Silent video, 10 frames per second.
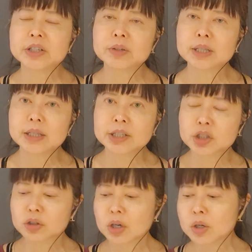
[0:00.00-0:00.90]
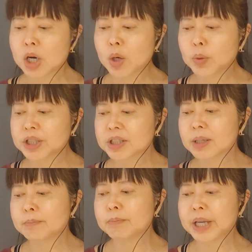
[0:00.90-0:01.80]
cholesterol, which is the
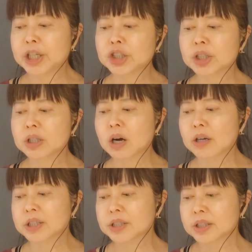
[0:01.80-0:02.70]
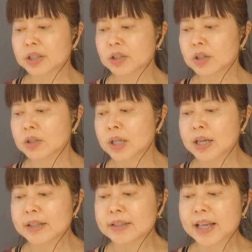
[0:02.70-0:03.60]
major oxysterol
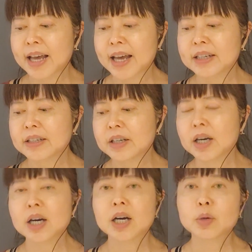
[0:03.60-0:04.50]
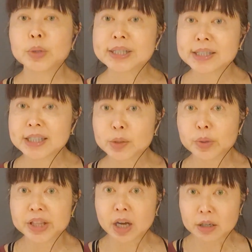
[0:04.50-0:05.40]
that we see
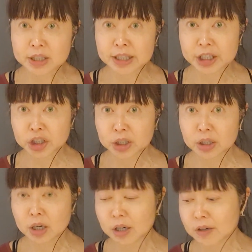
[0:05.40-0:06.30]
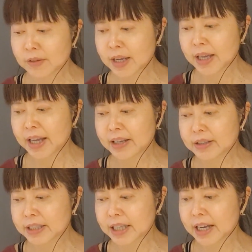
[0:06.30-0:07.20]
with the oxidation of
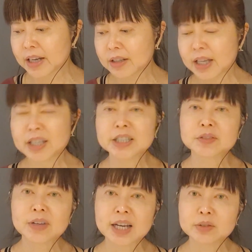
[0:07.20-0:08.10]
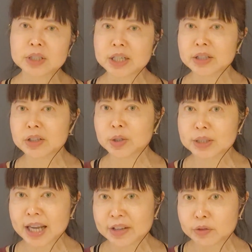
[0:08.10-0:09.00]
LDL, and it's found in those
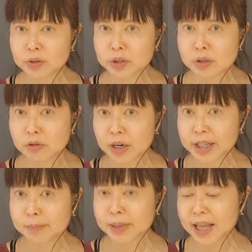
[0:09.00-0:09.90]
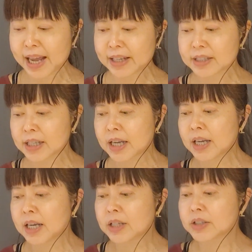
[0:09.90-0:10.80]
atherosclerotic plaques.
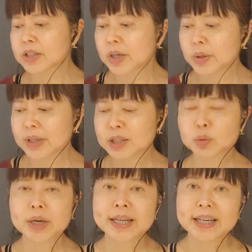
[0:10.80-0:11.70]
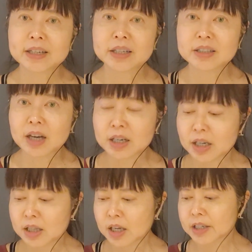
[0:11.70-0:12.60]
So that's why it got
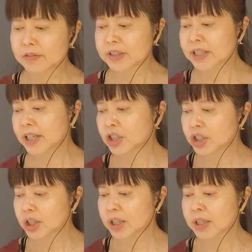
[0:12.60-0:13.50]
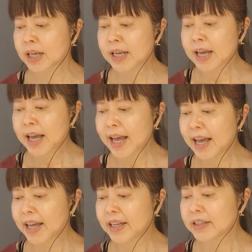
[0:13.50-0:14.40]
a lot of attention.
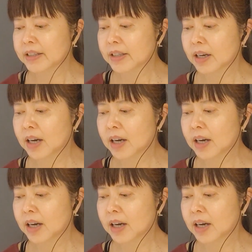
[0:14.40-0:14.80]
And